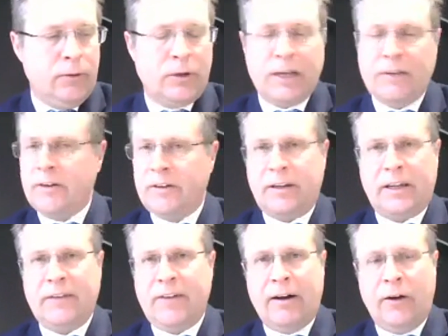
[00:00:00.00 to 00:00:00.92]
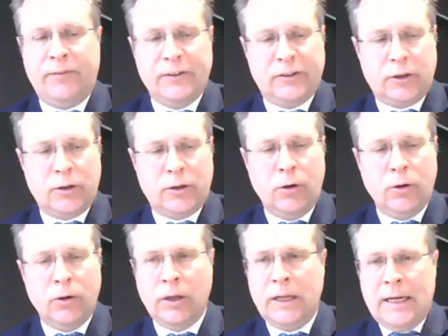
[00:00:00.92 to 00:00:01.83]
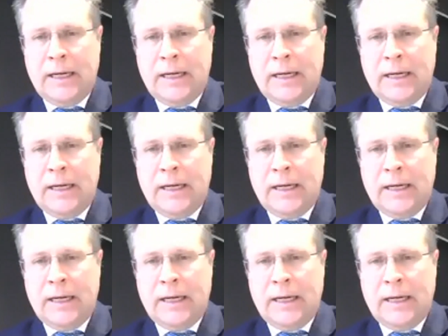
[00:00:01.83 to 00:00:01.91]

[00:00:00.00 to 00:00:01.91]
or give our office a call.